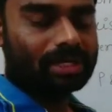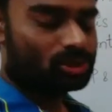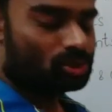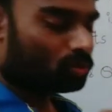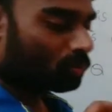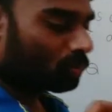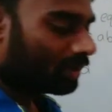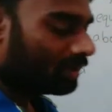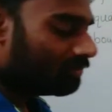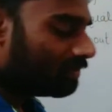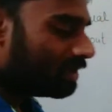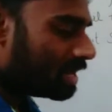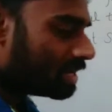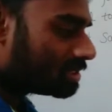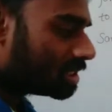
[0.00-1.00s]
so why
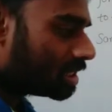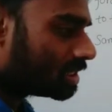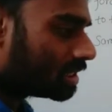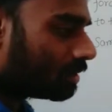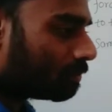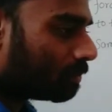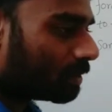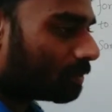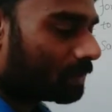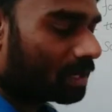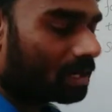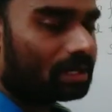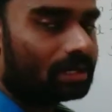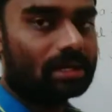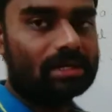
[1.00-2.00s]
we are taking
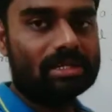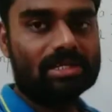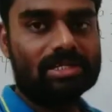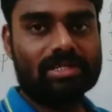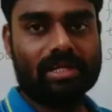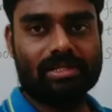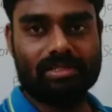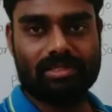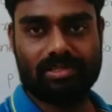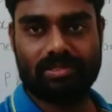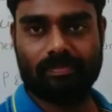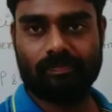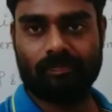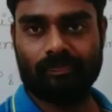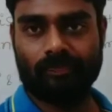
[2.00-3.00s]
perpendicular
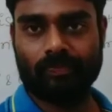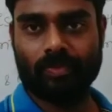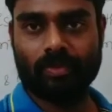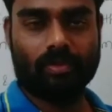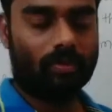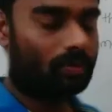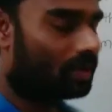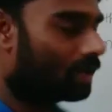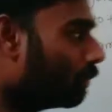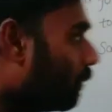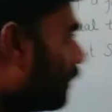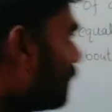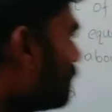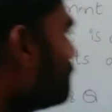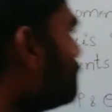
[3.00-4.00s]
distance? Okay,
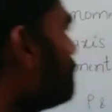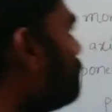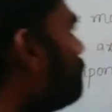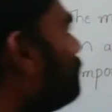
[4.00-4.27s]
what is the